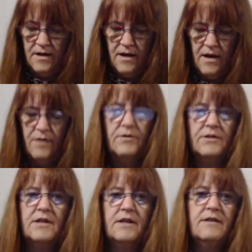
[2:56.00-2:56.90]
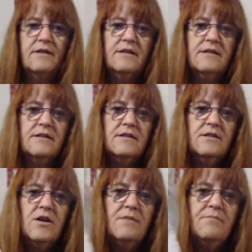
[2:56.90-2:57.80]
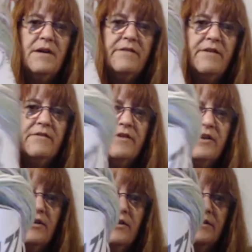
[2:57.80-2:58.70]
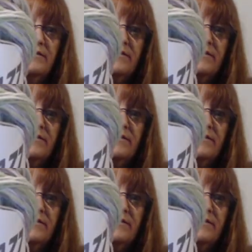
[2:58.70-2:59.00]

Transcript: I will say this is not my favorite yarn.